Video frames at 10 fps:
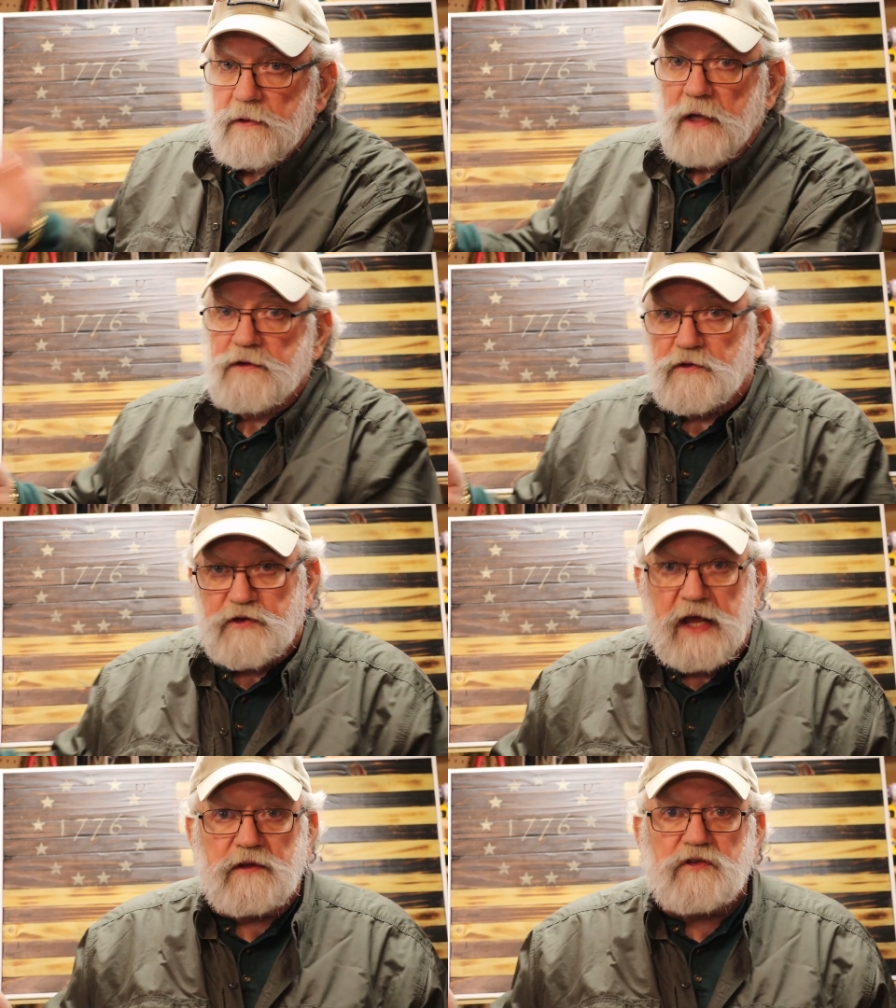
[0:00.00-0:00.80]
like the
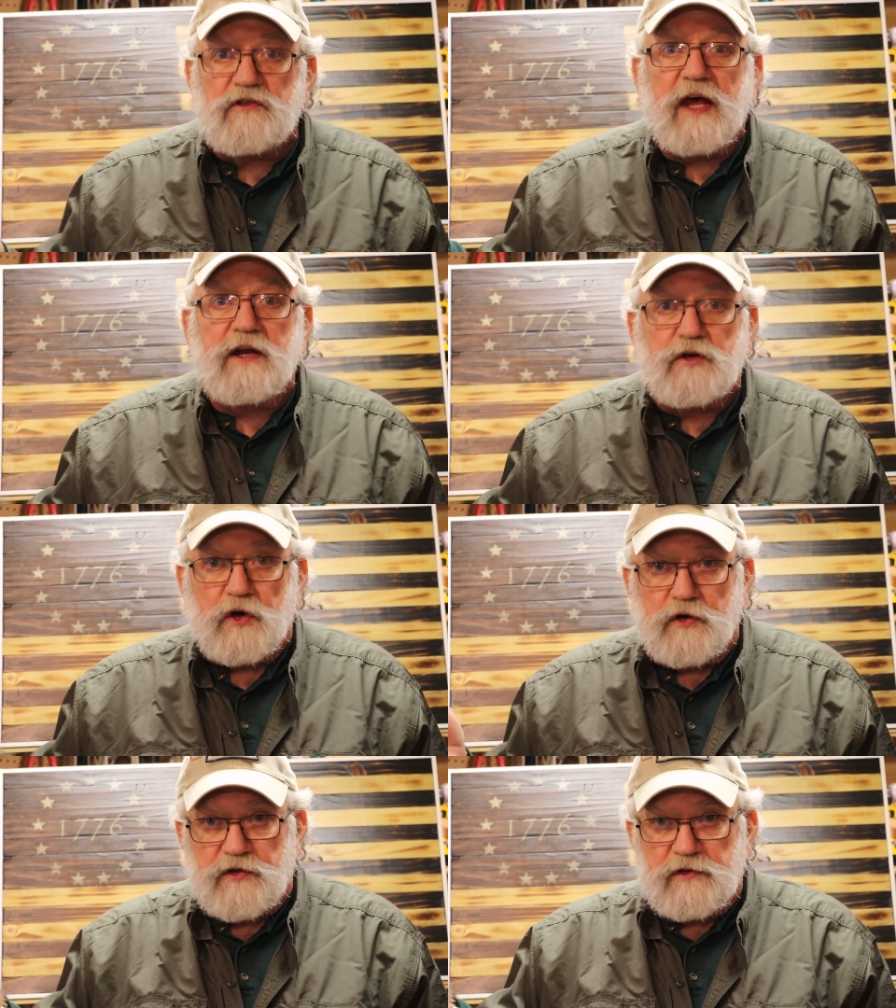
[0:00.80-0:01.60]
state
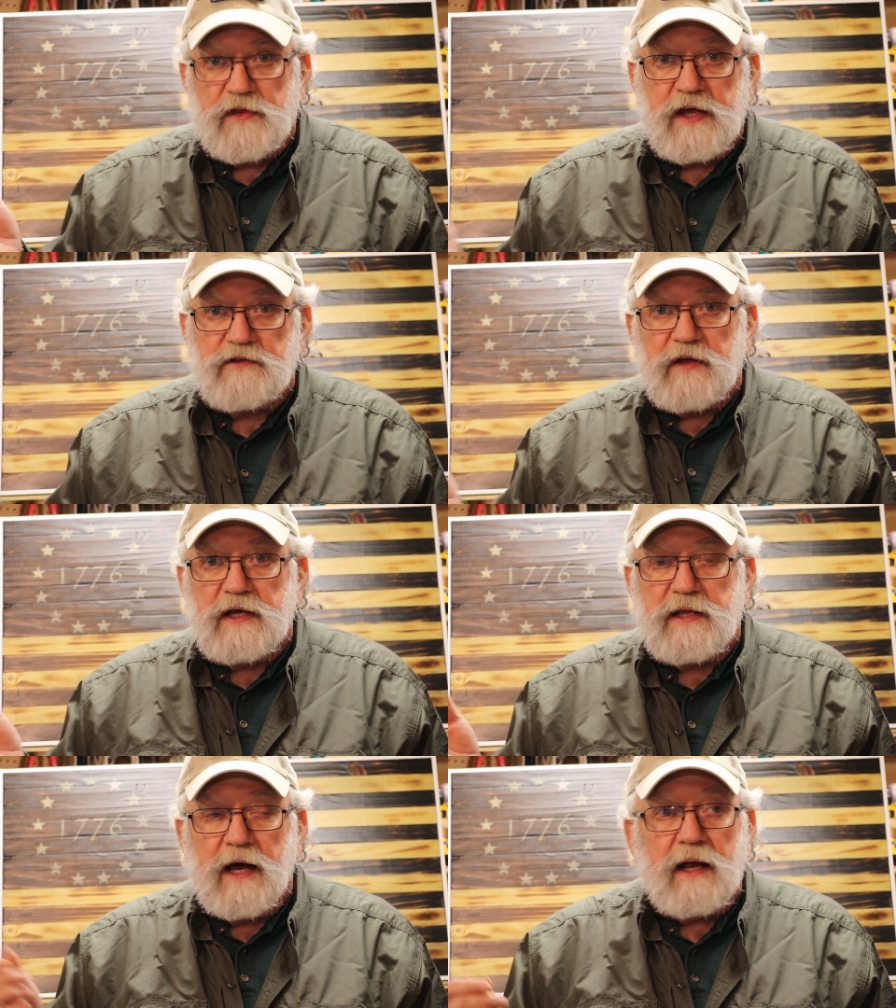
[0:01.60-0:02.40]
senators and things
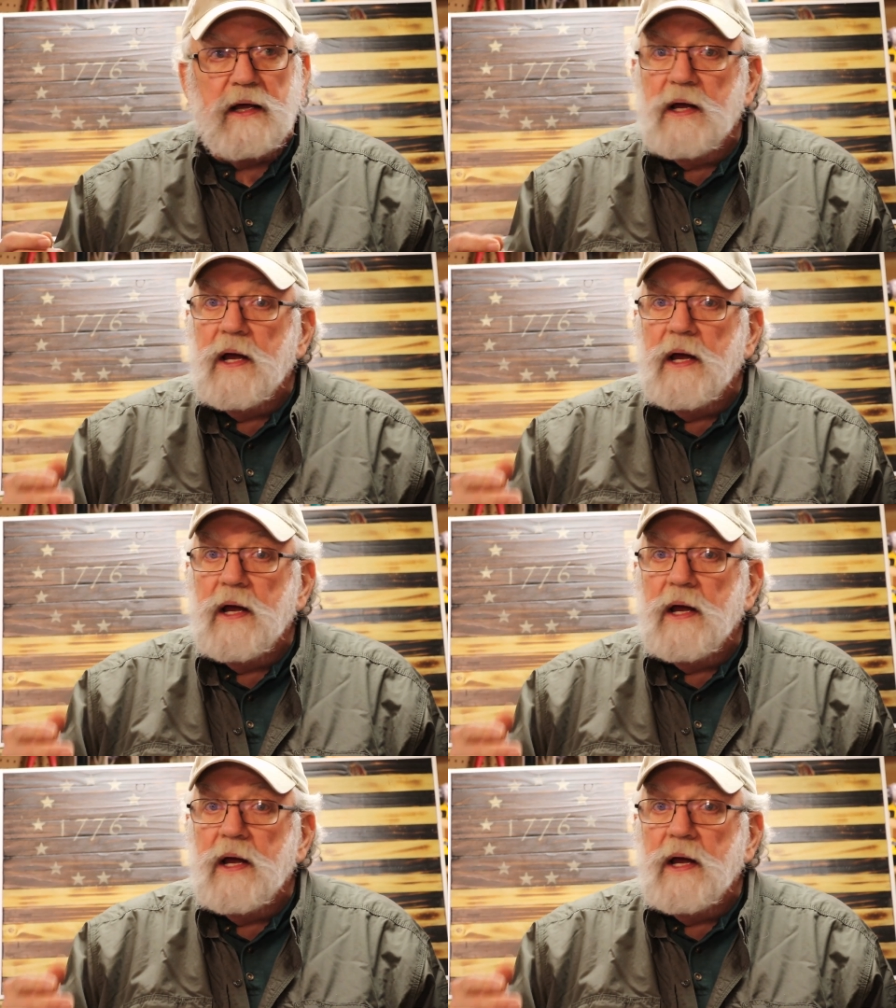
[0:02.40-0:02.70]
like that.